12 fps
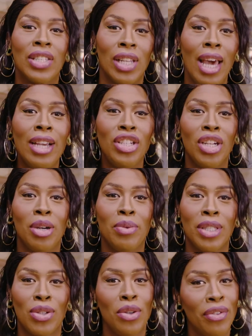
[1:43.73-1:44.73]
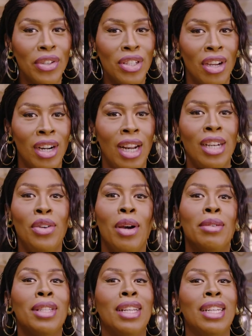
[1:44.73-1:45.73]
So last year when school first started, I knew I
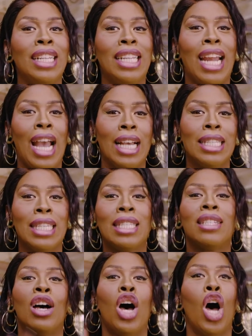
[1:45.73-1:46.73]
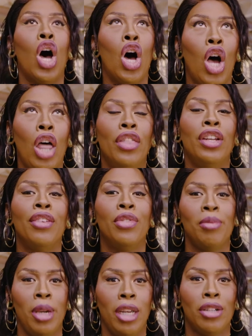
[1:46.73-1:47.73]
was gonna need access to all the
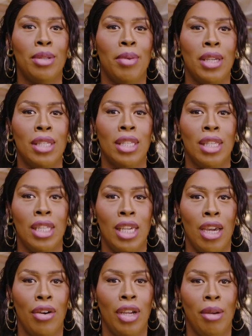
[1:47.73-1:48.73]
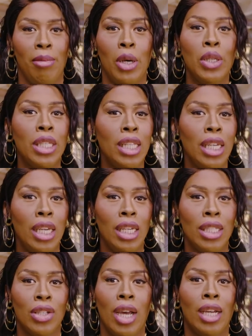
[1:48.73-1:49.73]
different maker spaces in the area, mostly
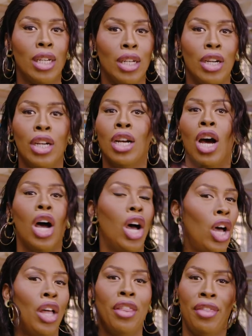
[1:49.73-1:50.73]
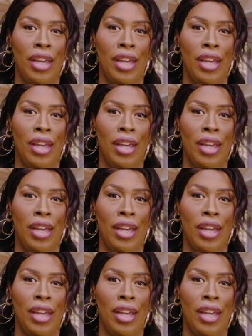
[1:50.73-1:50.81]
so I could learn all the